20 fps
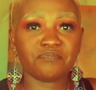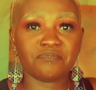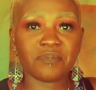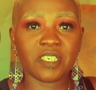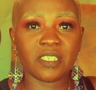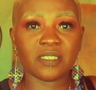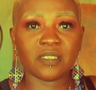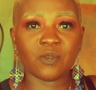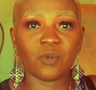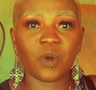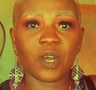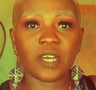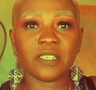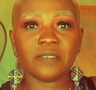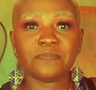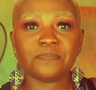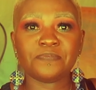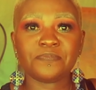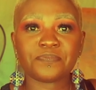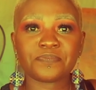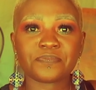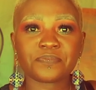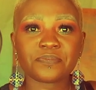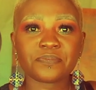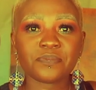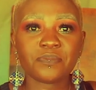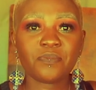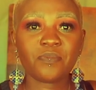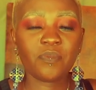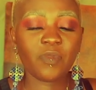easy one.
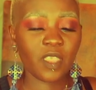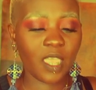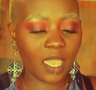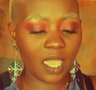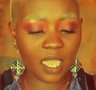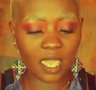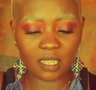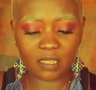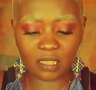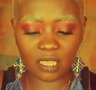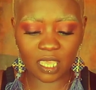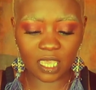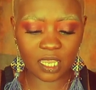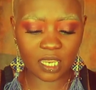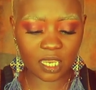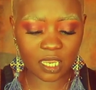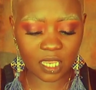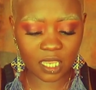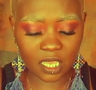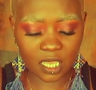And then